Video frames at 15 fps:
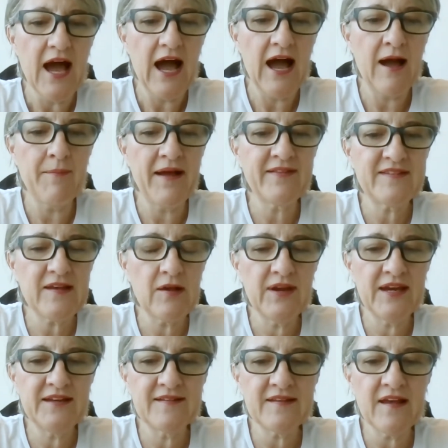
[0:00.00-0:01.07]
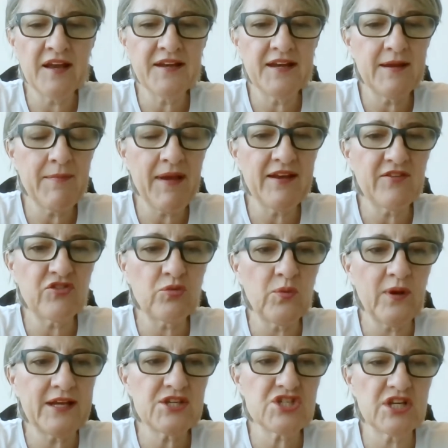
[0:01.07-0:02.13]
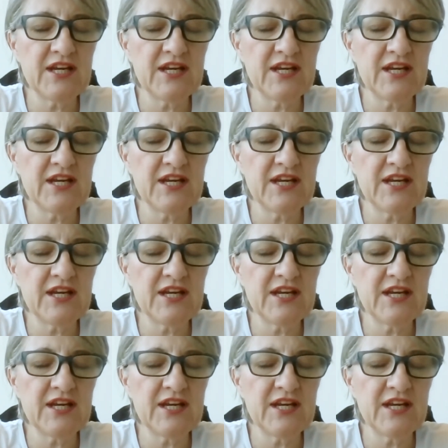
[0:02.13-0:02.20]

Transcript: And so he made a switch